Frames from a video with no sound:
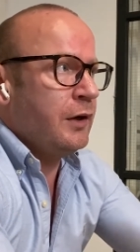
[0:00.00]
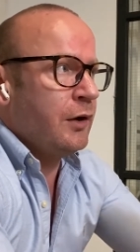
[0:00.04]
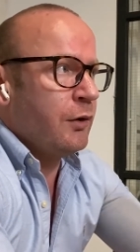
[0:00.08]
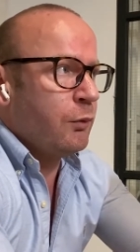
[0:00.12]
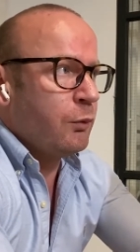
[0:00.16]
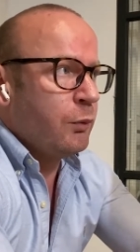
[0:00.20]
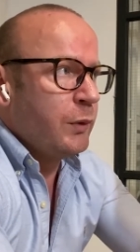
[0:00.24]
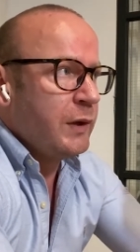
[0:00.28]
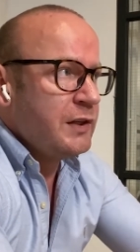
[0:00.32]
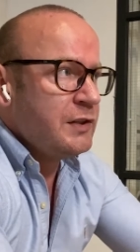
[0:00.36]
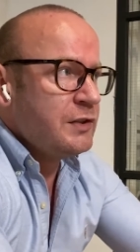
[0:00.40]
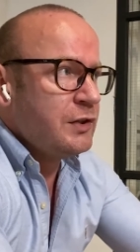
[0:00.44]

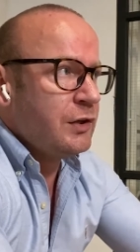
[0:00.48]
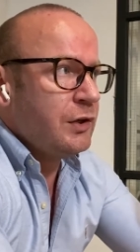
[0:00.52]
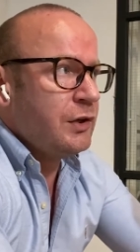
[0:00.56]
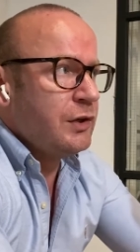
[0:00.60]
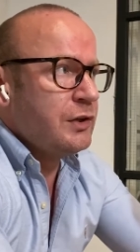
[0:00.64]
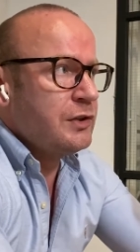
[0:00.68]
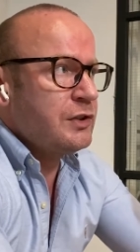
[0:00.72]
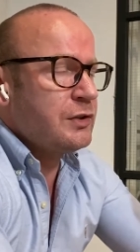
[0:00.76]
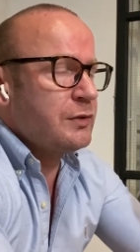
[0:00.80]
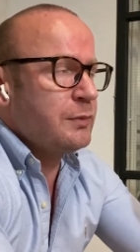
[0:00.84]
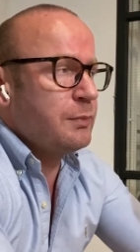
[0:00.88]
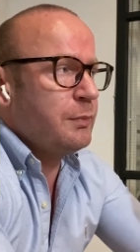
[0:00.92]

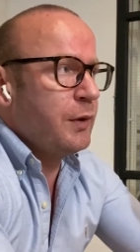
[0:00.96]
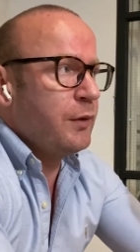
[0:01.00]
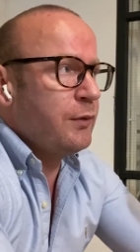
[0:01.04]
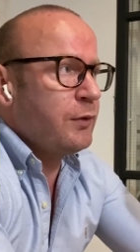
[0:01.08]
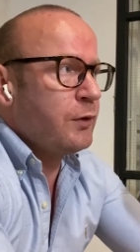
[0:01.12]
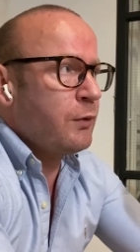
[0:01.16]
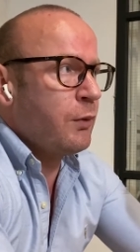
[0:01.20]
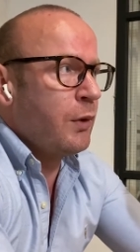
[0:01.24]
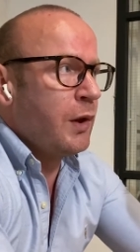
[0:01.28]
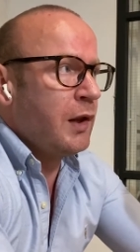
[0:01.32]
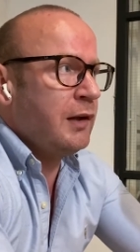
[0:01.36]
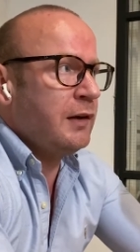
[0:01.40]
research, both
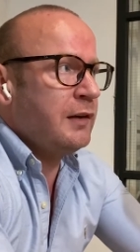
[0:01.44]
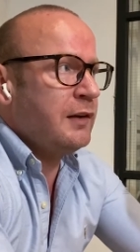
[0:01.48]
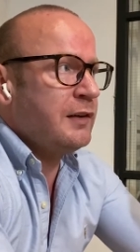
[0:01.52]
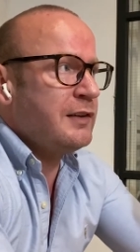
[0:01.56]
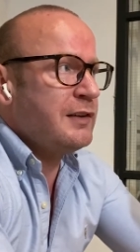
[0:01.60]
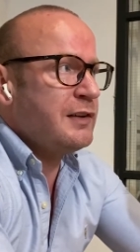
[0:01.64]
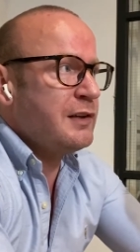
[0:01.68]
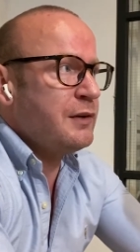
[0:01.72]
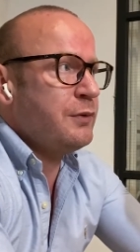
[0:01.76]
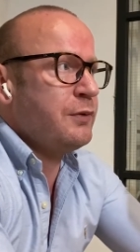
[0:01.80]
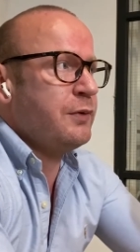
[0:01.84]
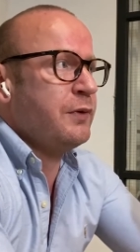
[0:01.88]

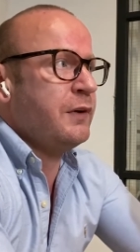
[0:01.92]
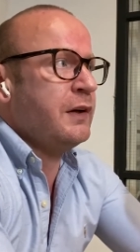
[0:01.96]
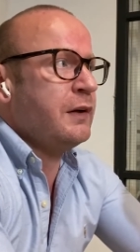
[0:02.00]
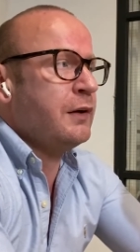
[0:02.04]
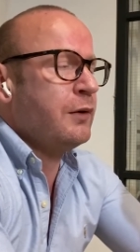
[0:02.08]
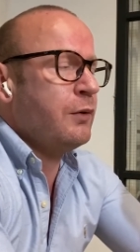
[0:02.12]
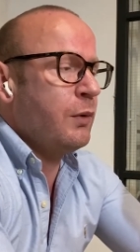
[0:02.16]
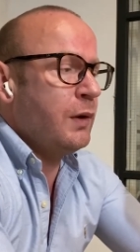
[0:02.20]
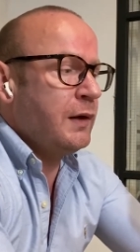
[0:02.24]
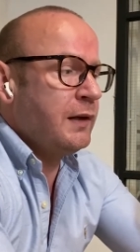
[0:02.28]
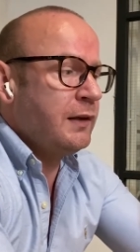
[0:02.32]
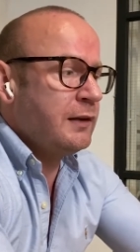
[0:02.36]
qualitative and
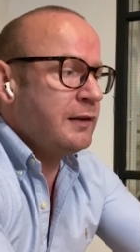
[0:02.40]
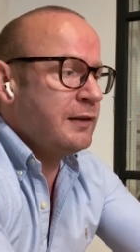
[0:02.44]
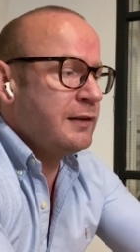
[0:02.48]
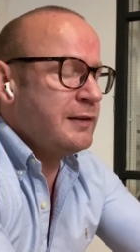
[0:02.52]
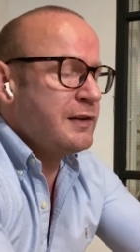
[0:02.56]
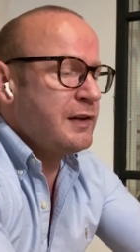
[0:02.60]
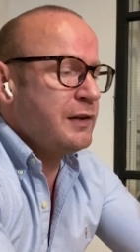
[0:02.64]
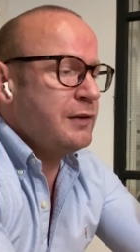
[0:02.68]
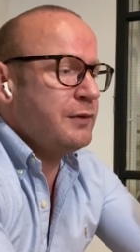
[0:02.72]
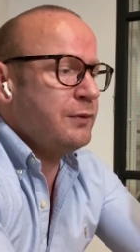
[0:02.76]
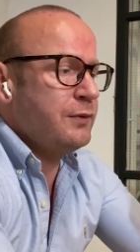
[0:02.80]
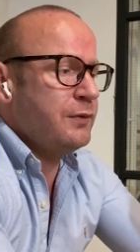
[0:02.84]

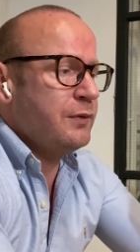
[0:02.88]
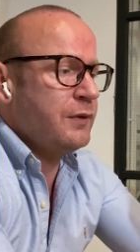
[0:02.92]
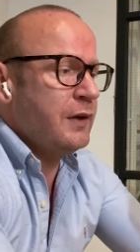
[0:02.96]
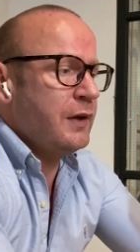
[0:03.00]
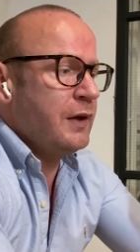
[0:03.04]
quantitative,